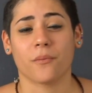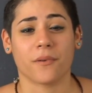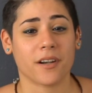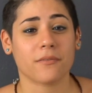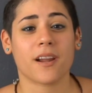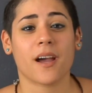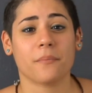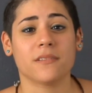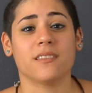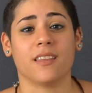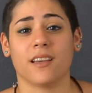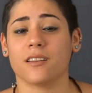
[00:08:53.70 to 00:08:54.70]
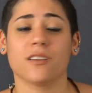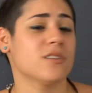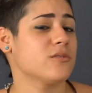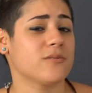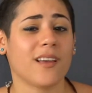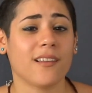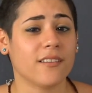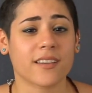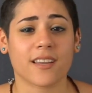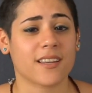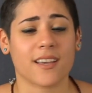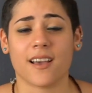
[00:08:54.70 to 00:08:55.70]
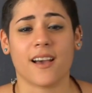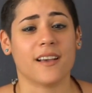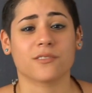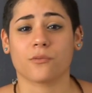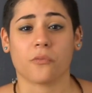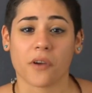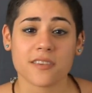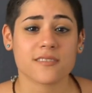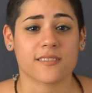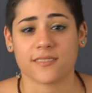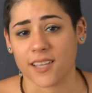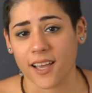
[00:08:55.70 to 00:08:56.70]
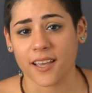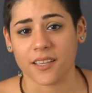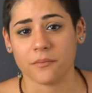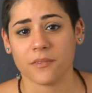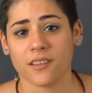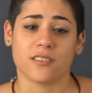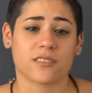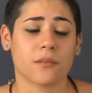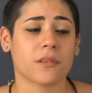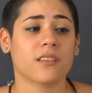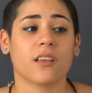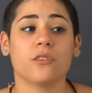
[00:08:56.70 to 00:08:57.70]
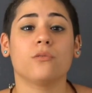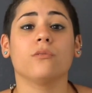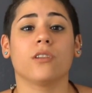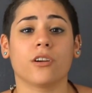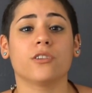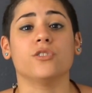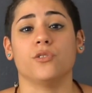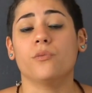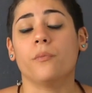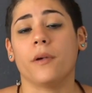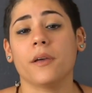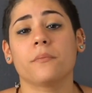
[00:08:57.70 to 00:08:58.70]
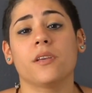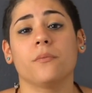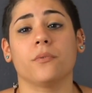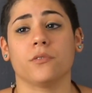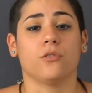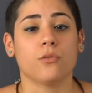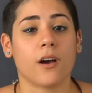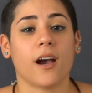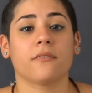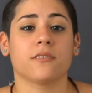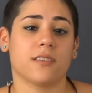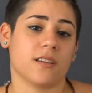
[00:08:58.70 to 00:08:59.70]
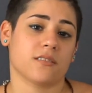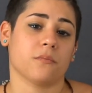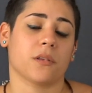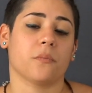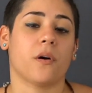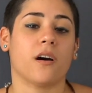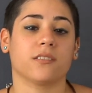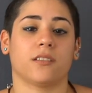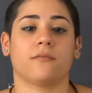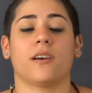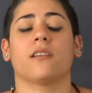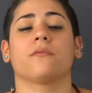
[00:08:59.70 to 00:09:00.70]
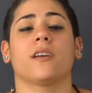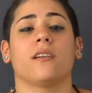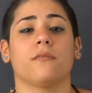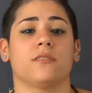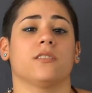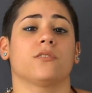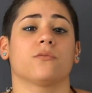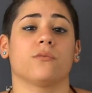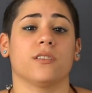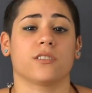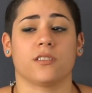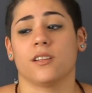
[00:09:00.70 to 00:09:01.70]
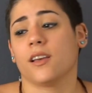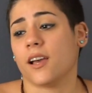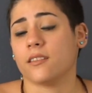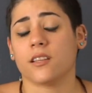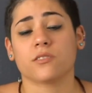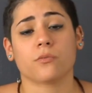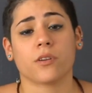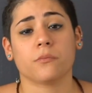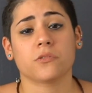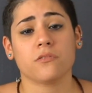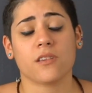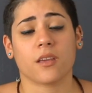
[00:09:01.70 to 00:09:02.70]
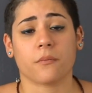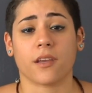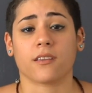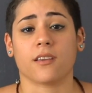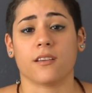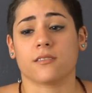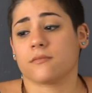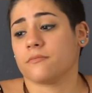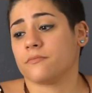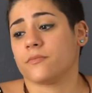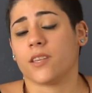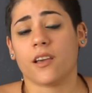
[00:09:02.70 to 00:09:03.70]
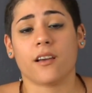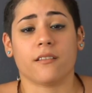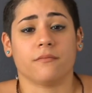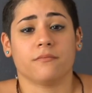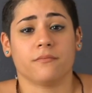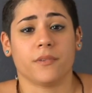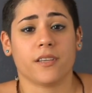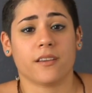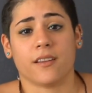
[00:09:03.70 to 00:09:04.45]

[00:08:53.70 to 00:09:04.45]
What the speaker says: Whatever happened then, do not look at it as a waste of time. It's something that you learned, you met people. You have to take something positive out of every situation. And that's what I'm doing in my case. Yeah, being